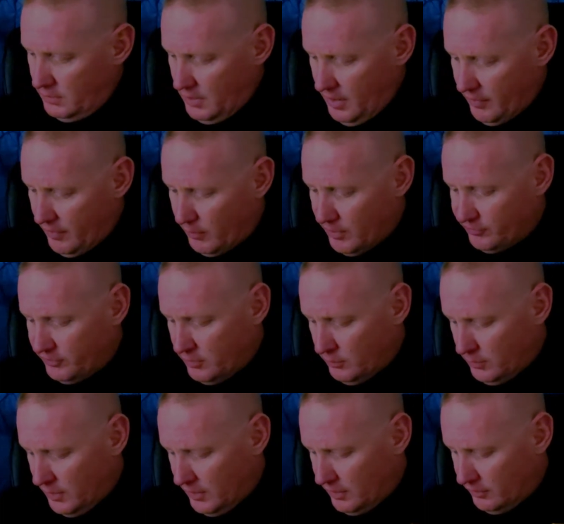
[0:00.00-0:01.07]
And they
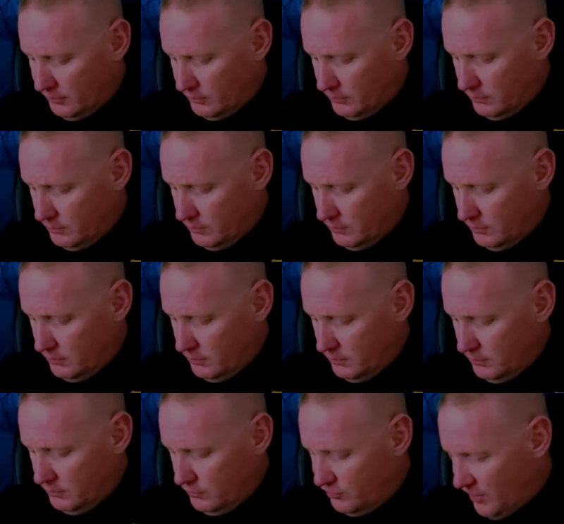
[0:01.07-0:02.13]
rescue
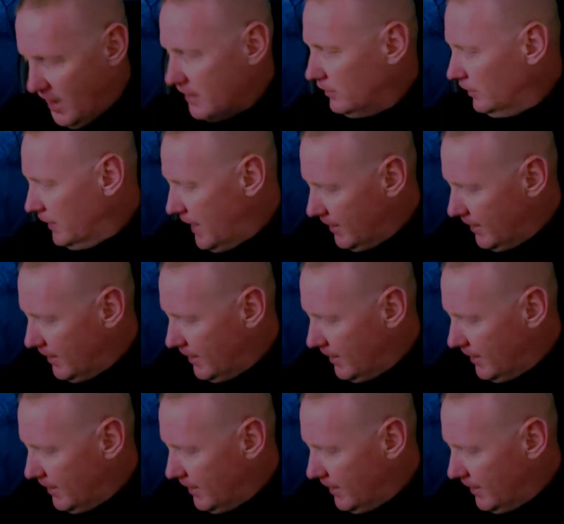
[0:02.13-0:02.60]
Jacqueline